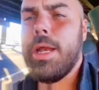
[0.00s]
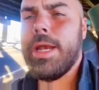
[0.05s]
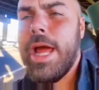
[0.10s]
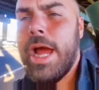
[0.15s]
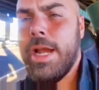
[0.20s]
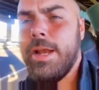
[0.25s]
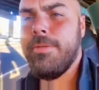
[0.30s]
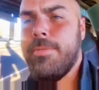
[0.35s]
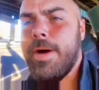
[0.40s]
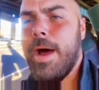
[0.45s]
of
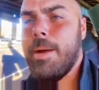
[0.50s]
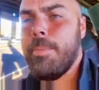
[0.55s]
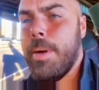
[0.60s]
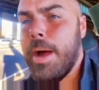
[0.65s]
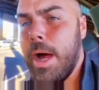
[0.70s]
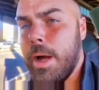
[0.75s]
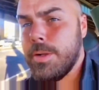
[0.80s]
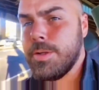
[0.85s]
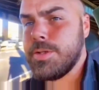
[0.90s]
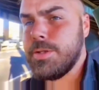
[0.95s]
95
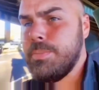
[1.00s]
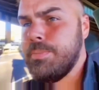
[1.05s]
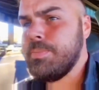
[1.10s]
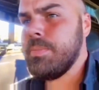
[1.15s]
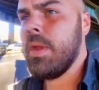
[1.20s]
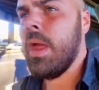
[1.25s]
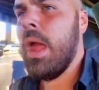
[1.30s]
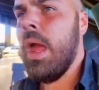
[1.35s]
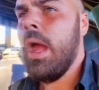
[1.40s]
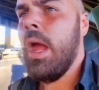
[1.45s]
pounds.
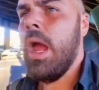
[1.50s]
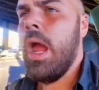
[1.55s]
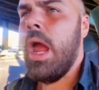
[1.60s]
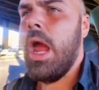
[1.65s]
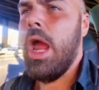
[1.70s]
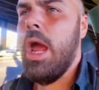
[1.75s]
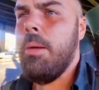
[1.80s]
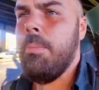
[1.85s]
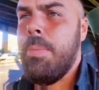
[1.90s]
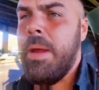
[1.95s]

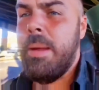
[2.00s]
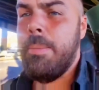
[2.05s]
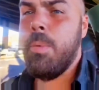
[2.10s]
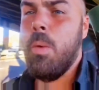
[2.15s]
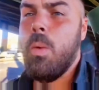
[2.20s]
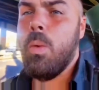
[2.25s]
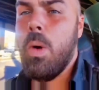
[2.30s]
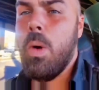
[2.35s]
And people